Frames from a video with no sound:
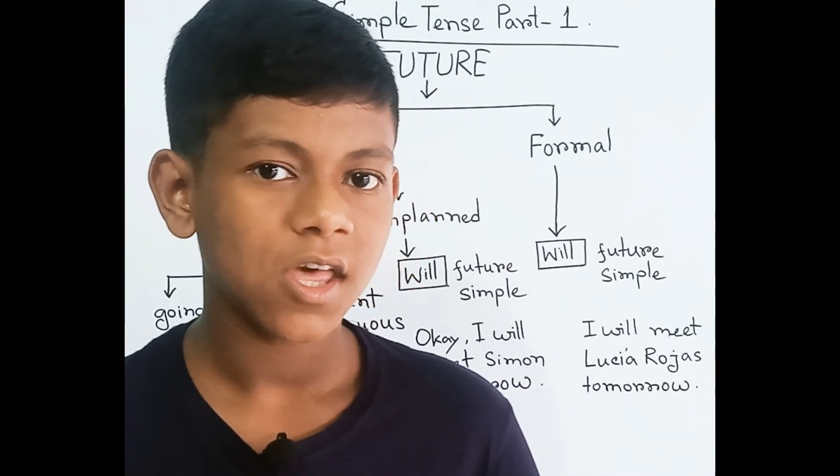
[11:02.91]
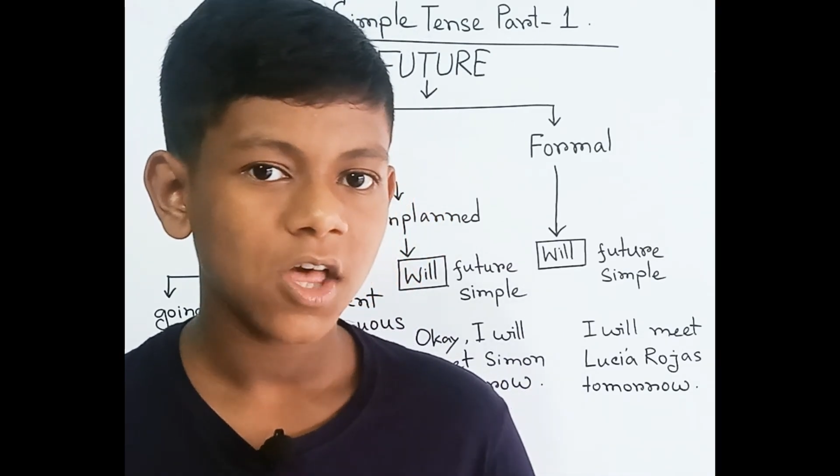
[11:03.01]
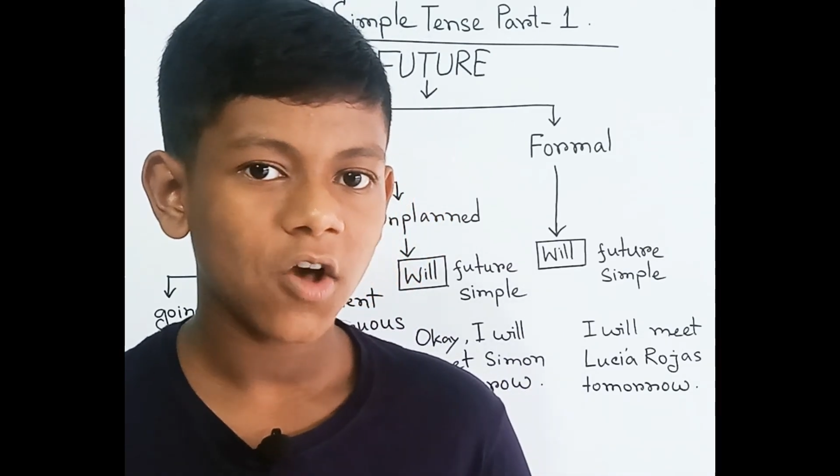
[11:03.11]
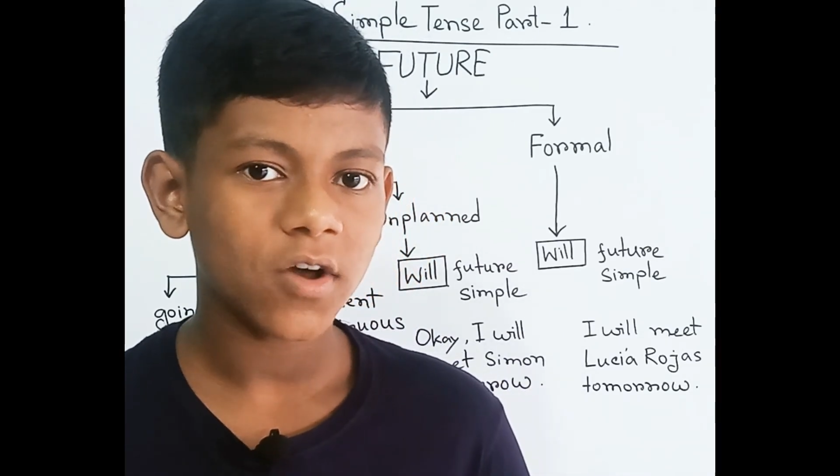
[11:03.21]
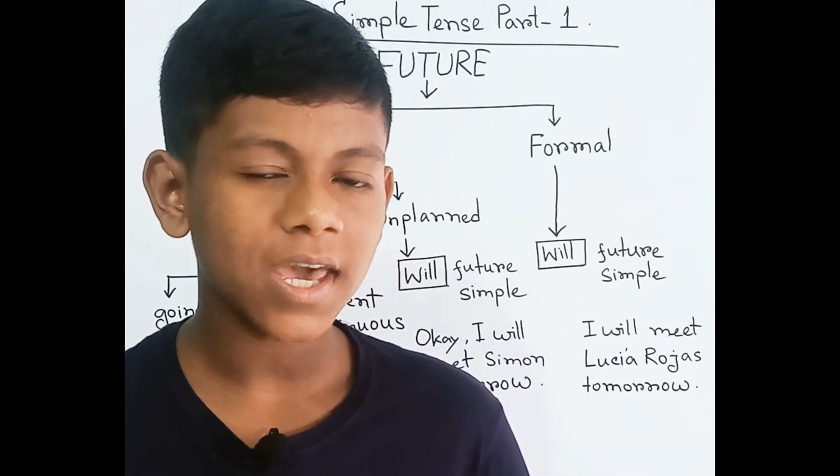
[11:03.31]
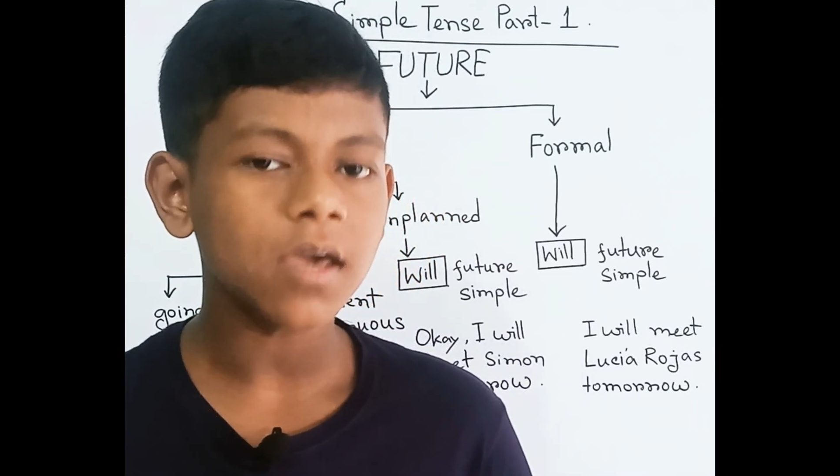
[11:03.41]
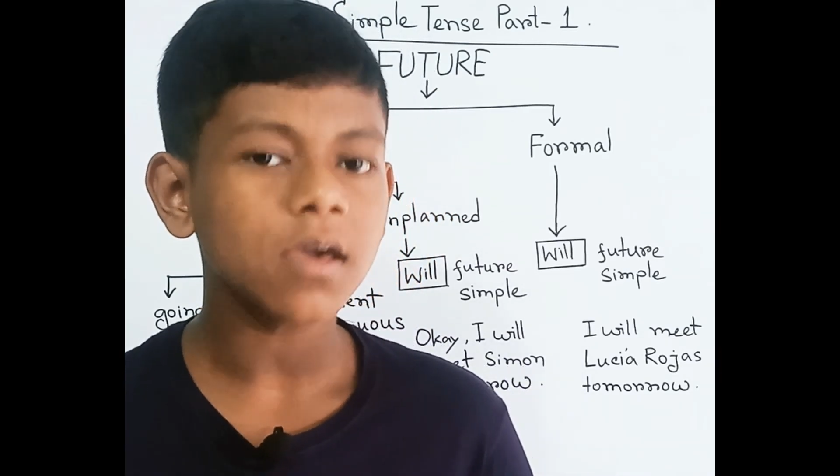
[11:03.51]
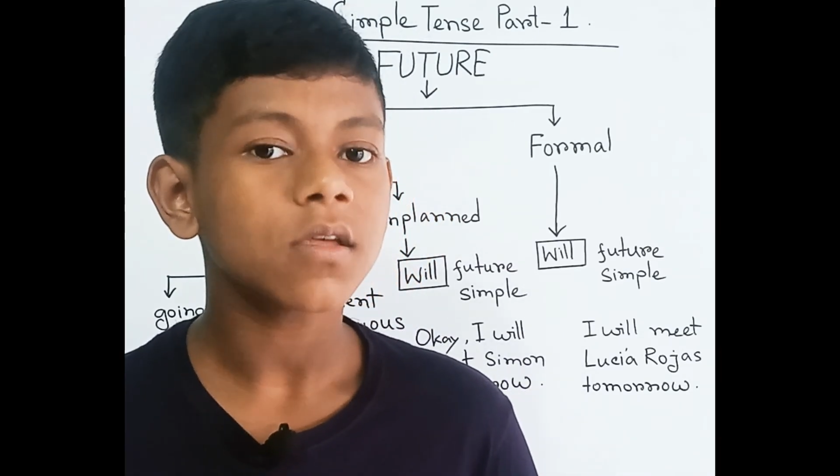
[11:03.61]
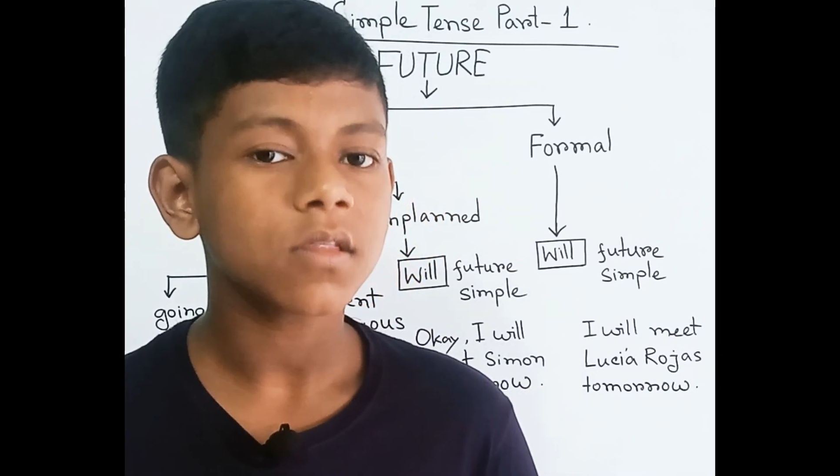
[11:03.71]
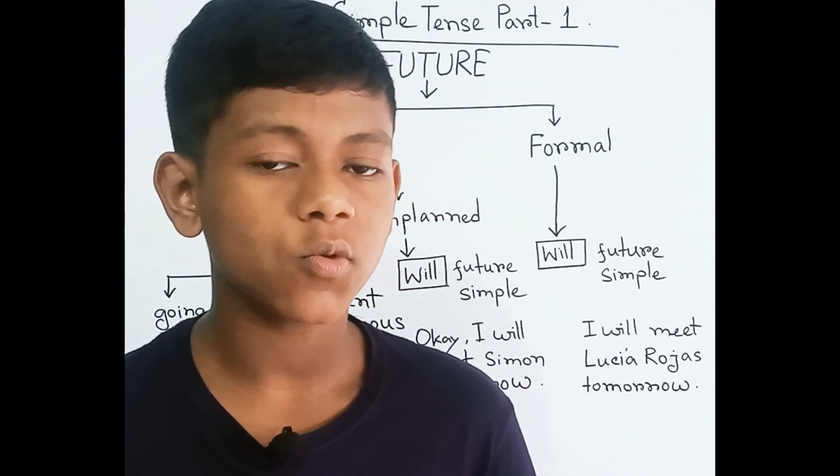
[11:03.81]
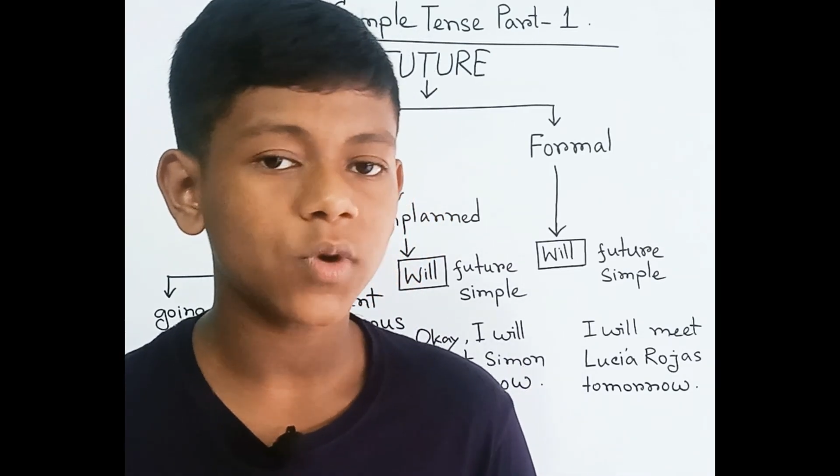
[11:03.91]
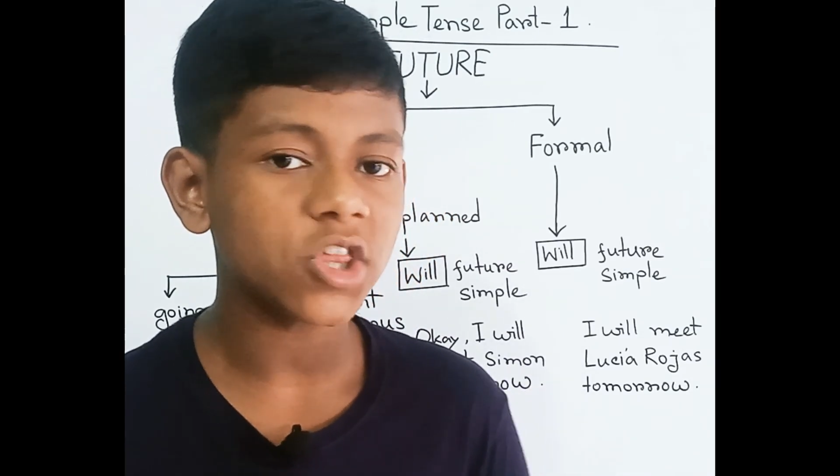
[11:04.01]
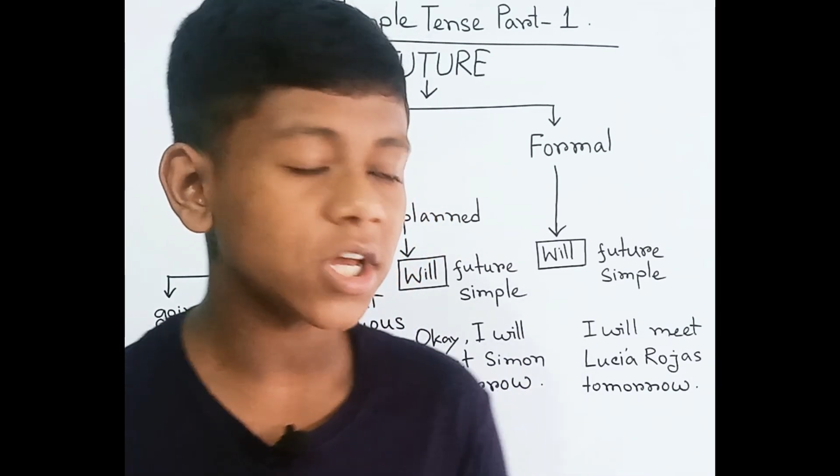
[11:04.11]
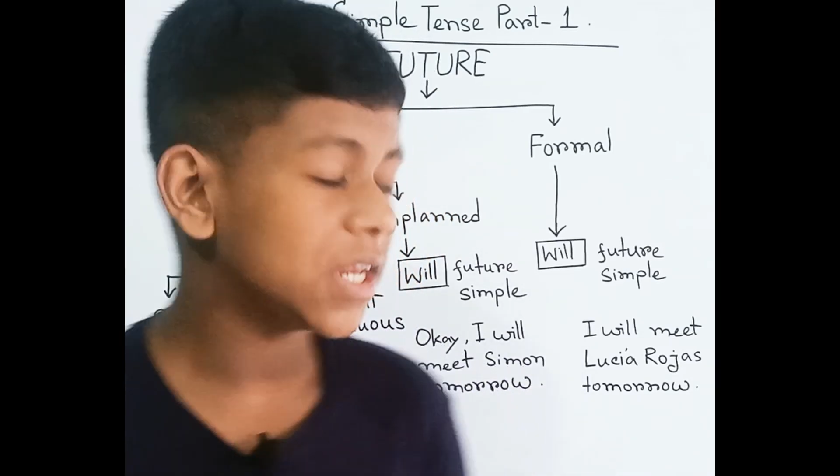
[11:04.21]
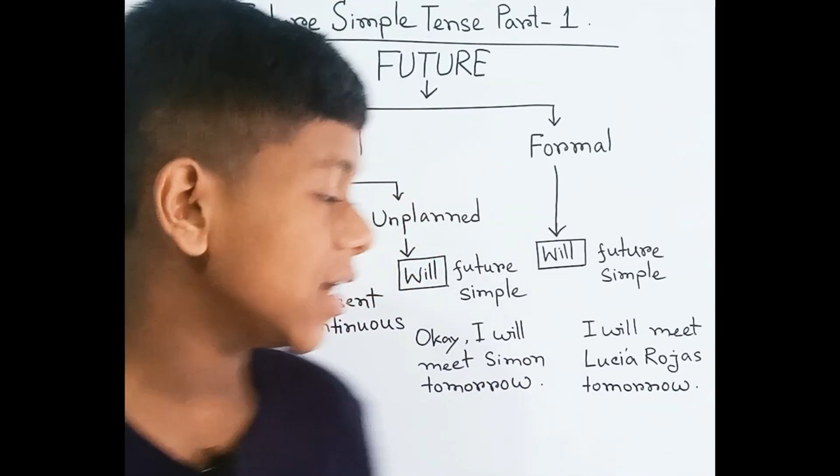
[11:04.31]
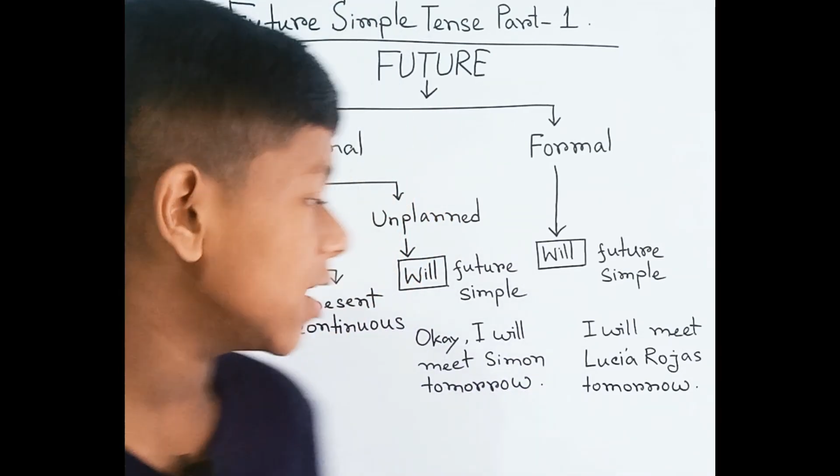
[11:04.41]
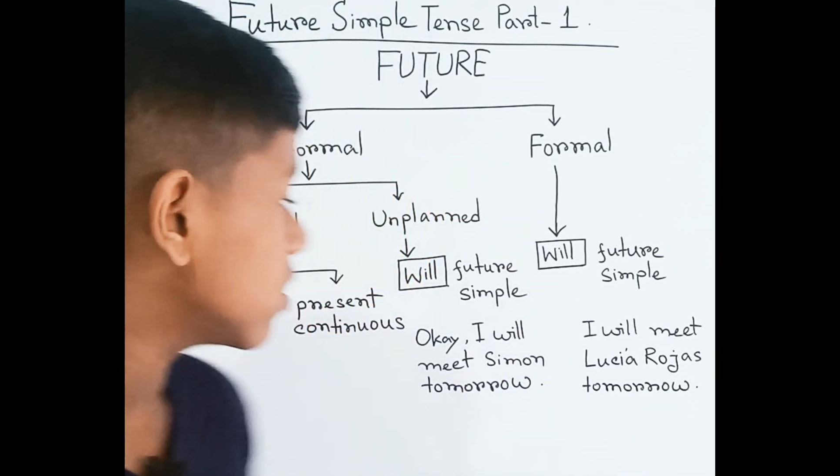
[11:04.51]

Okay, so which indicates